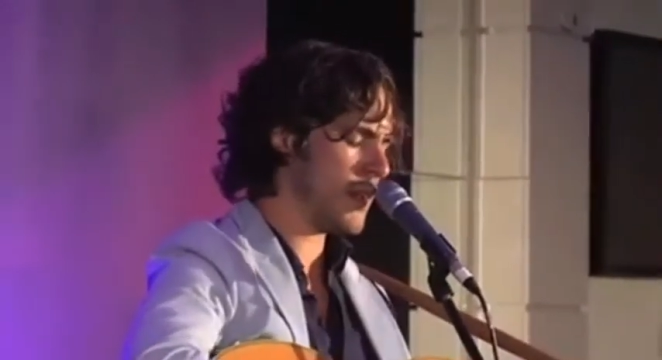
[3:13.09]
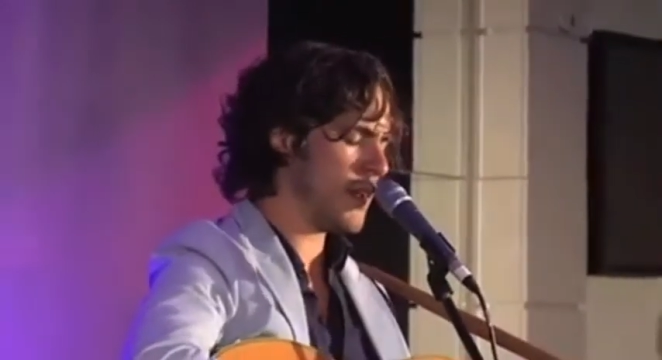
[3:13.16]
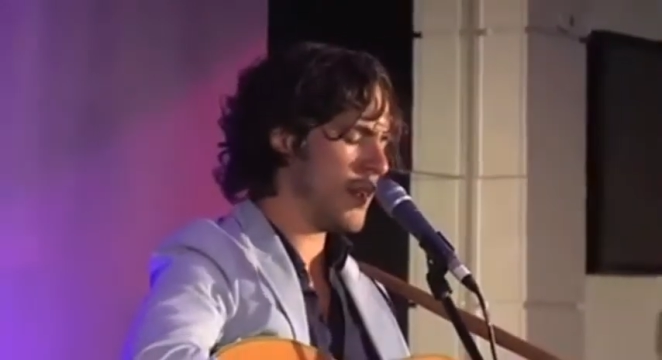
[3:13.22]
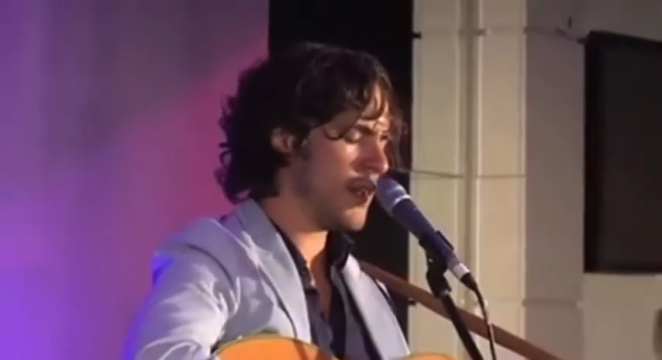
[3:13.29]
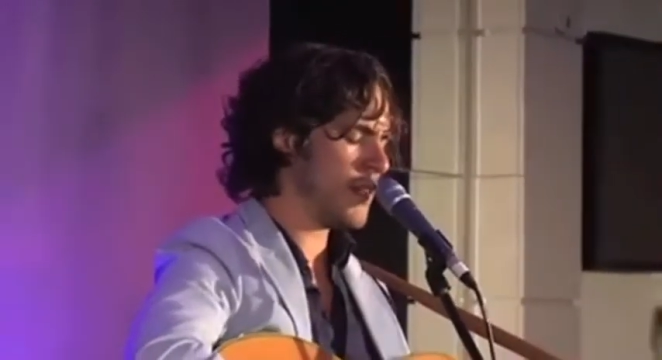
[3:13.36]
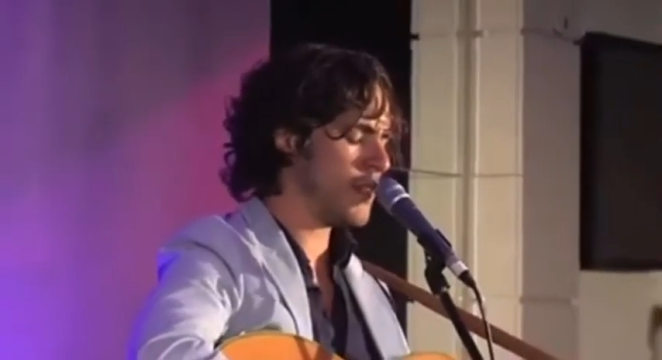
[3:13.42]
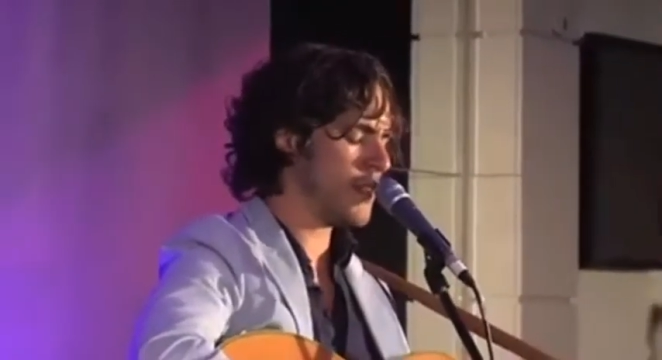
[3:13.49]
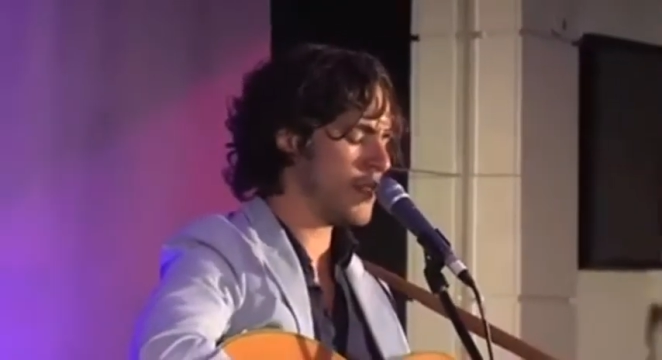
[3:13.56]

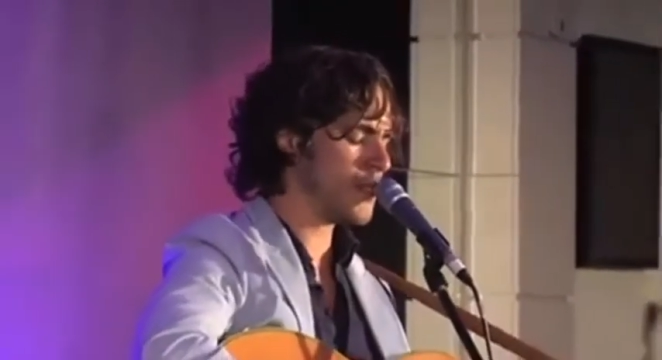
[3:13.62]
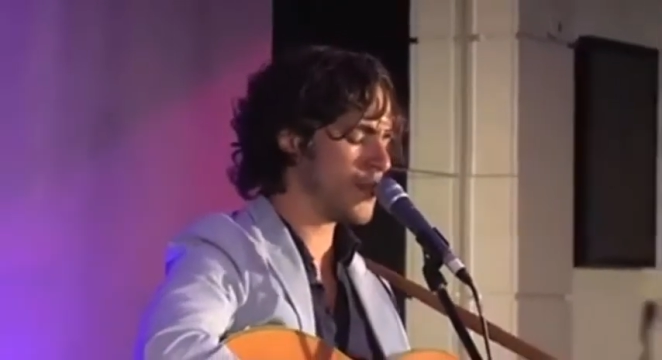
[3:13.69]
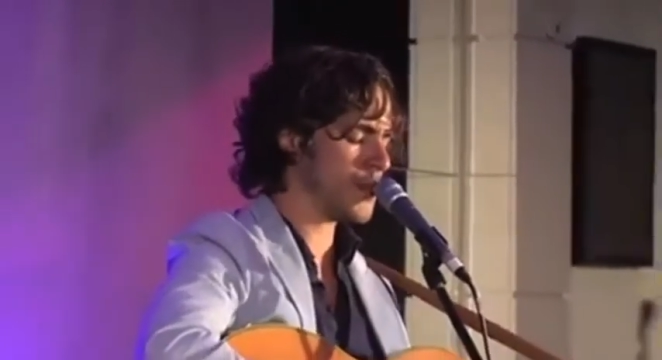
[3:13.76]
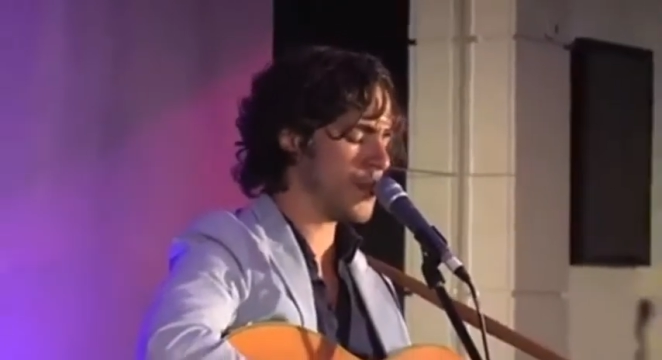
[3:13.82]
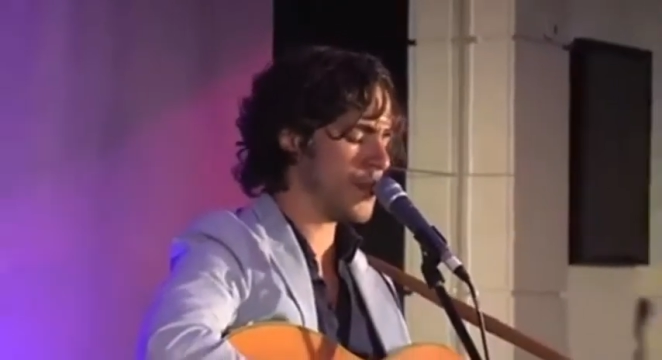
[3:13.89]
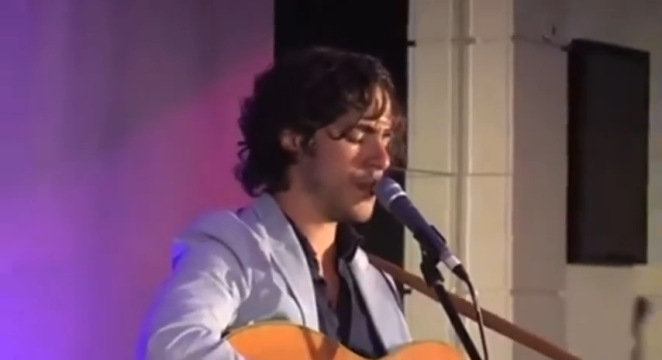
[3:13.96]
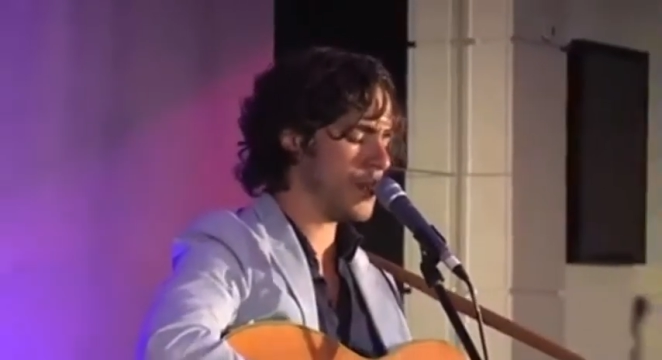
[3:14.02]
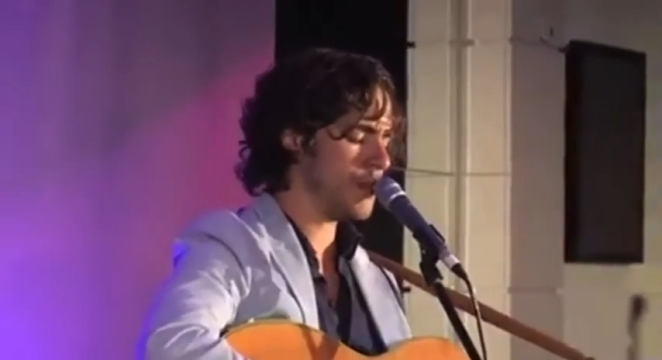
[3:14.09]
this
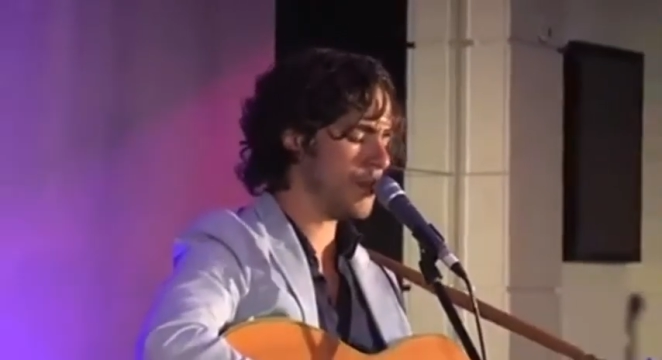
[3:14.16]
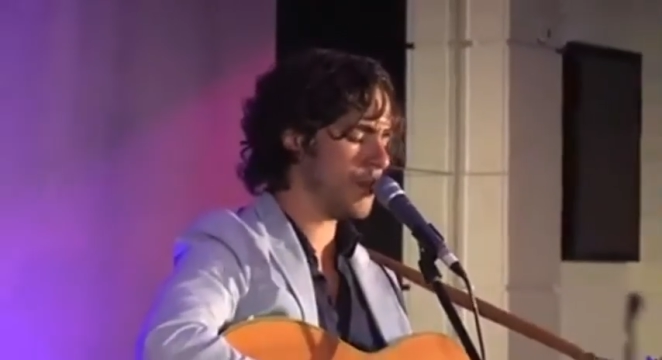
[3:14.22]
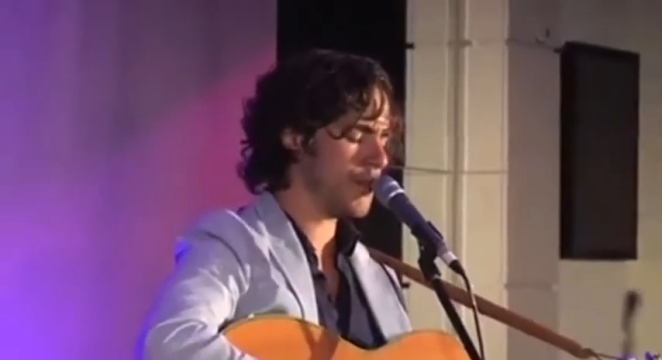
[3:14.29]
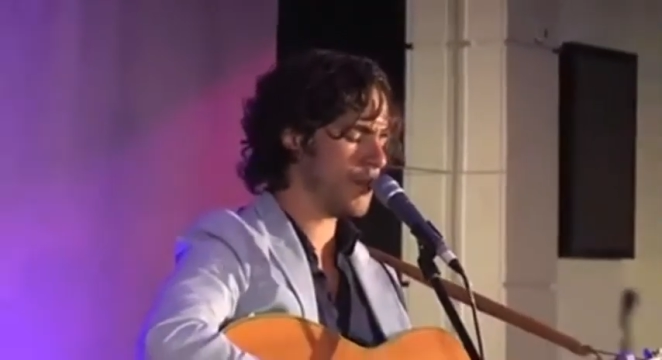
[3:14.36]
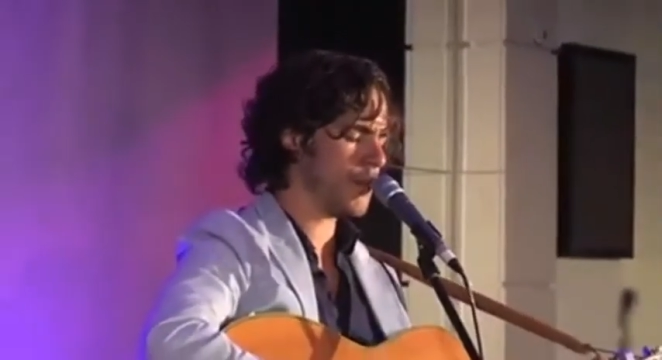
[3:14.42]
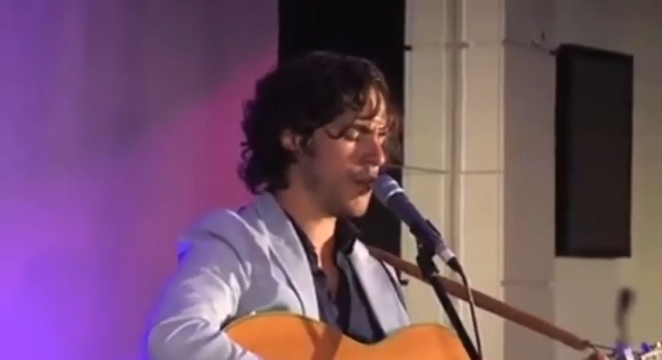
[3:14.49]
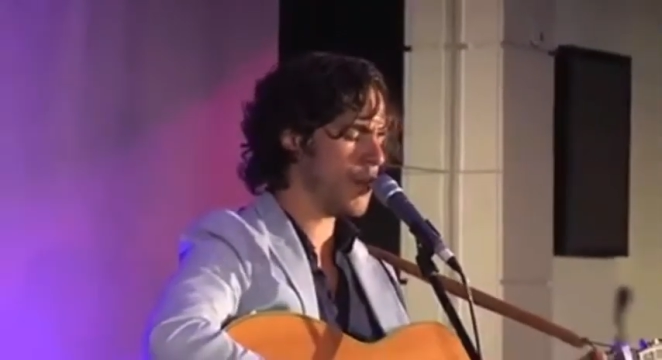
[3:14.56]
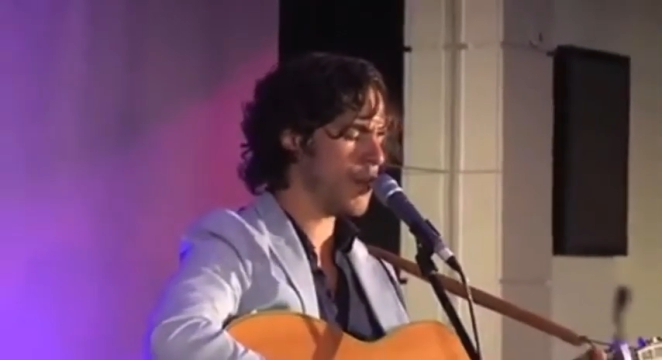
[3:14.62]
way
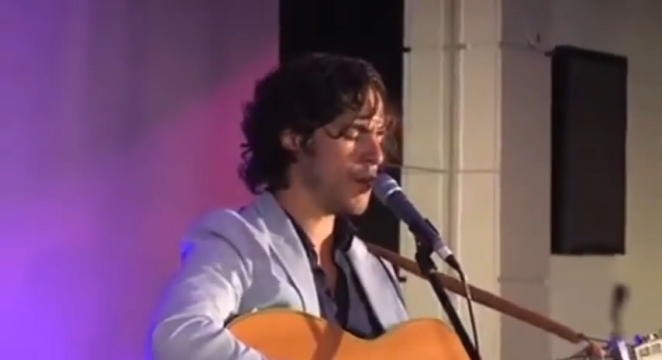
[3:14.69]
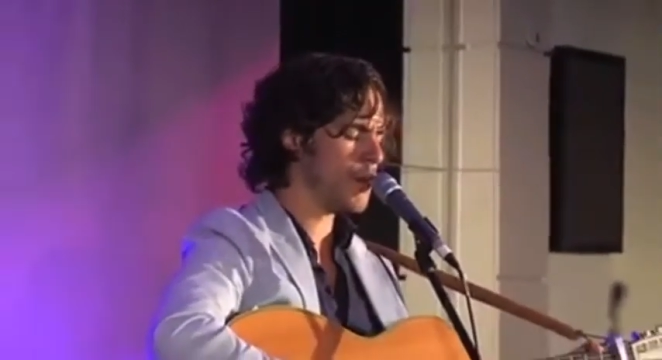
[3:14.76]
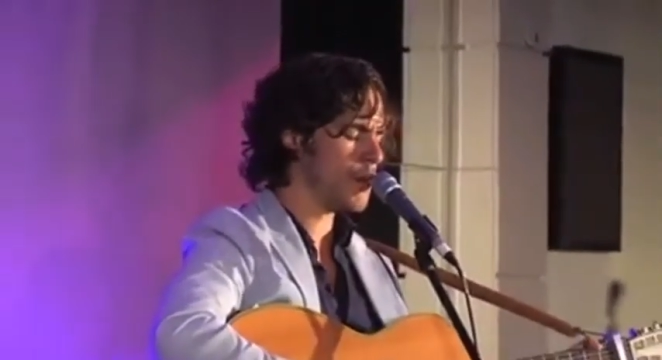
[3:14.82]
before.